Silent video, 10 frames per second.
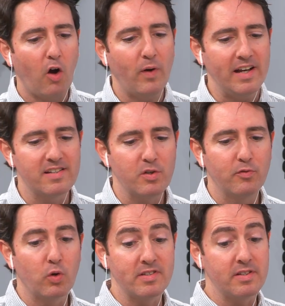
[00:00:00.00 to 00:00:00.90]
All right, so
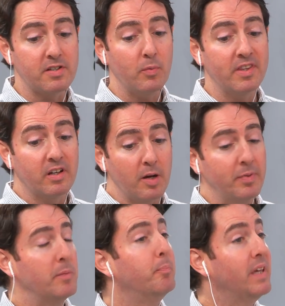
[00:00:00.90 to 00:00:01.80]
of course, let's start with the
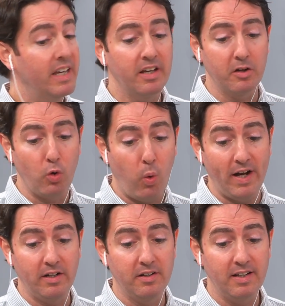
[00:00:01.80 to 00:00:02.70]
company being
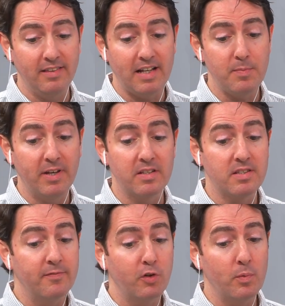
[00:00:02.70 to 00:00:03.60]
acquired, and that's because
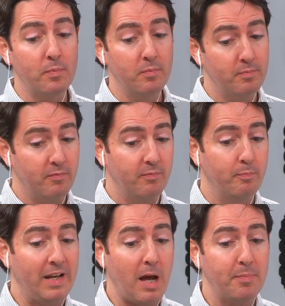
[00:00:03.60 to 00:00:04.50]
some folk
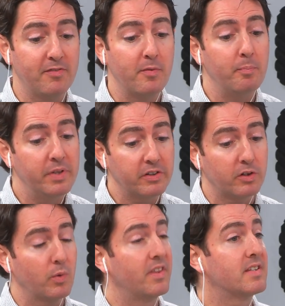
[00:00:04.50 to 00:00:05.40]
may not be
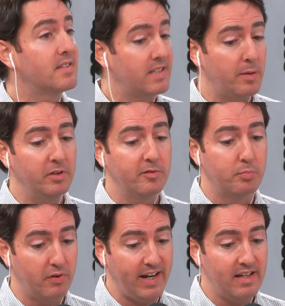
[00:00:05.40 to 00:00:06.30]
familiar with its stable
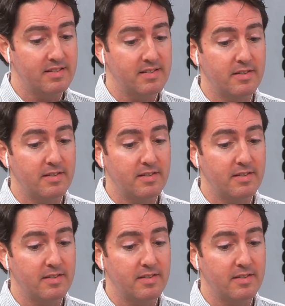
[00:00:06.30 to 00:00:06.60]
of brands.